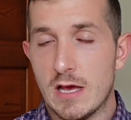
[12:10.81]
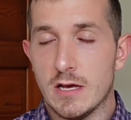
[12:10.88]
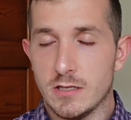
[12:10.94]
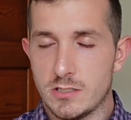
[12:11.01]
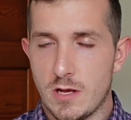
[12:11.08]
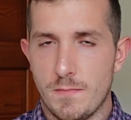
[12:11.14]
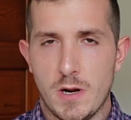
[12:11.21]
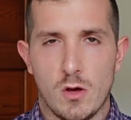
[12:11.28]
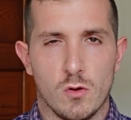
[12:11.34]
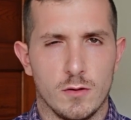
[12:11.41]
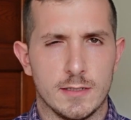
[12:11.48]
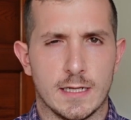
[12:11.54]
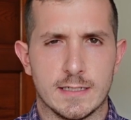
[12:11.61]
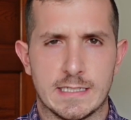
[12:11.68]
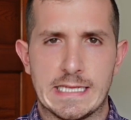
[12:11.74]
So I'm going to hold
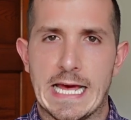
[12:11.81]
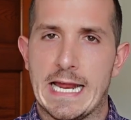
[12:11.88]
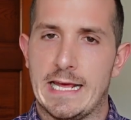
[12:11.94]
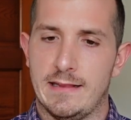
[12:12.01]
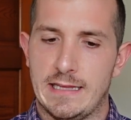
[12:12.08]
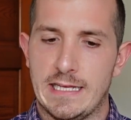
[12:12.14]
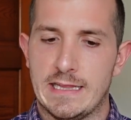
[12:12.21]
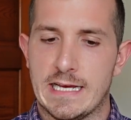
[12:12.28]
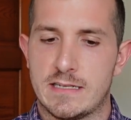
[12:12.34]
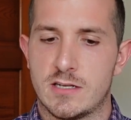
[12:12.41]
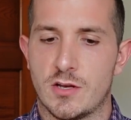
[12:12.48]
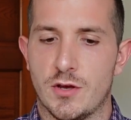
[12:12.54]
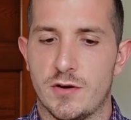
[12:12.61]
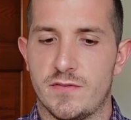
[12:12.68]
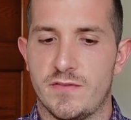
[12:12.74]
on to that. I think that's a
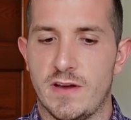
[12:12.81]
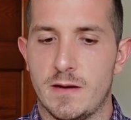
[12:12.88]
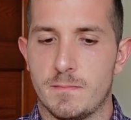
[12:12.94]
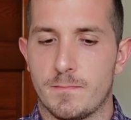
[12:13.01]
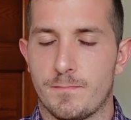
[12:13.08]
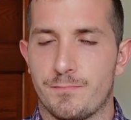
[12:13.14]
good fit.